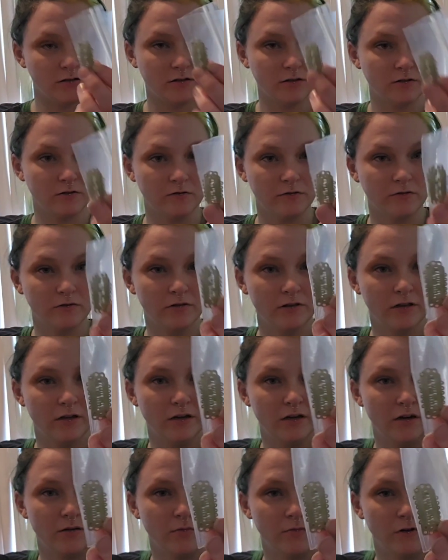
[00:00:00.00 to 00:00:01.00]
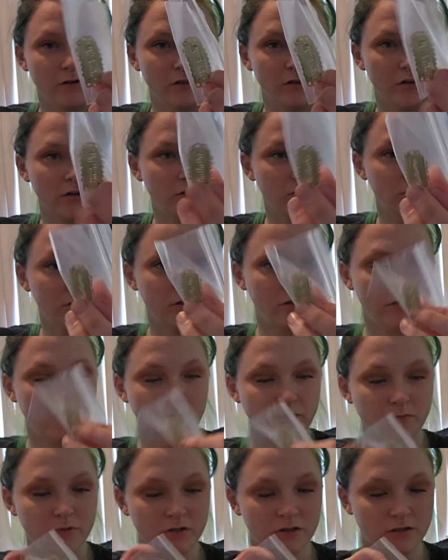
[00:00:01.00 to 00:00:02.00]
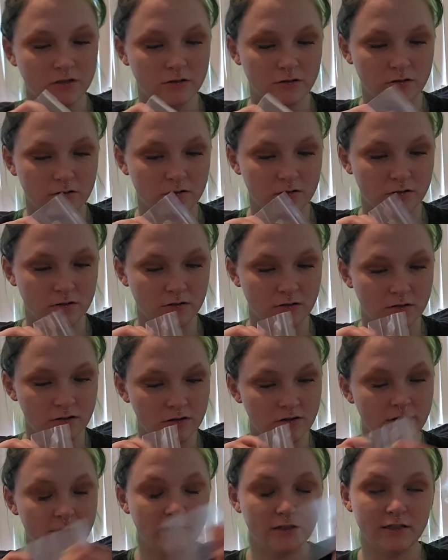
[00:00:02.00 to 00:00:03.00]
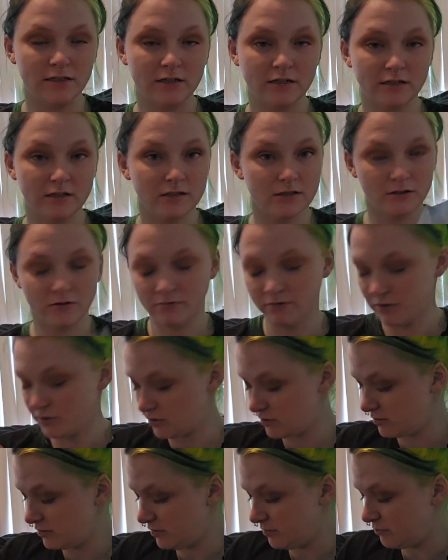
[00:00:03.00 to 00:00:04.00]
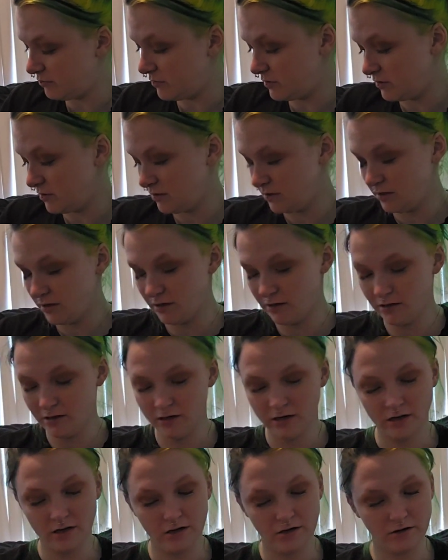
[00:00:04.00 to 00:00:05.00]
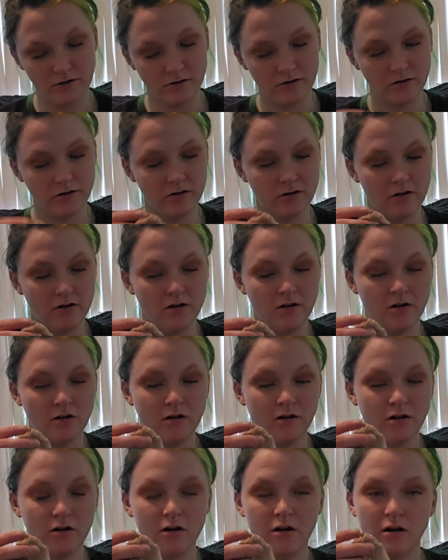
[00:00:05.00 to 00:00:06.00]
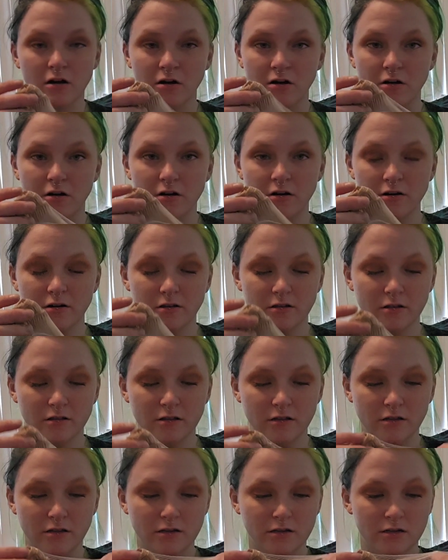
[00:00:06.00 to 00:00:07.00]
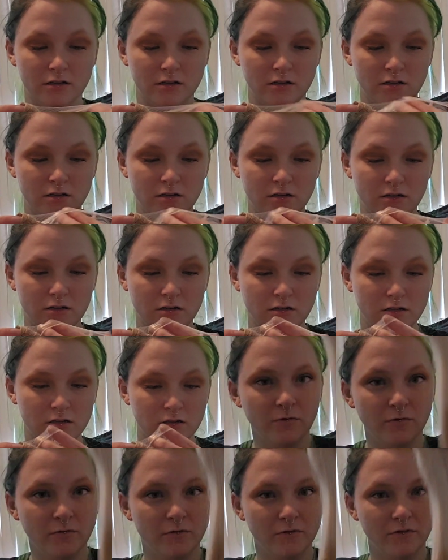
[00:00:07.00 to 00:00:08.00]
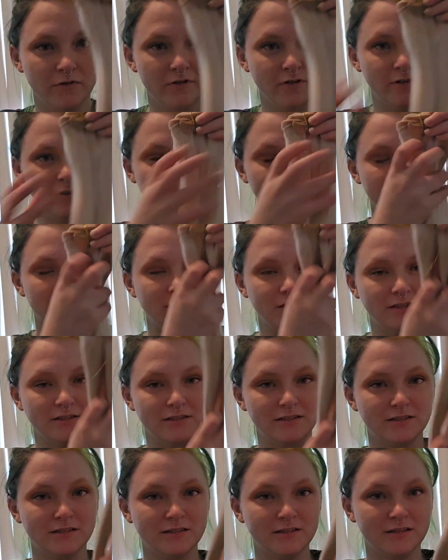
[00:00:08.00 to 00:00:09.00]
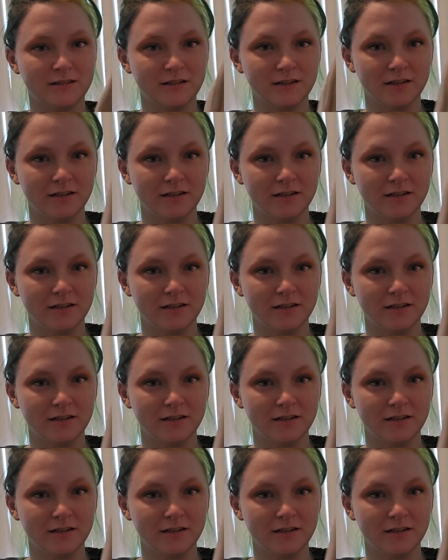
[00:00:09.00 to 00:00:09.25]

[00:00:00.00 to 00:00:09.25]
So they come with extra clips. That's nice. Two extra clips. And then here are the extensions. Ooh, look at these.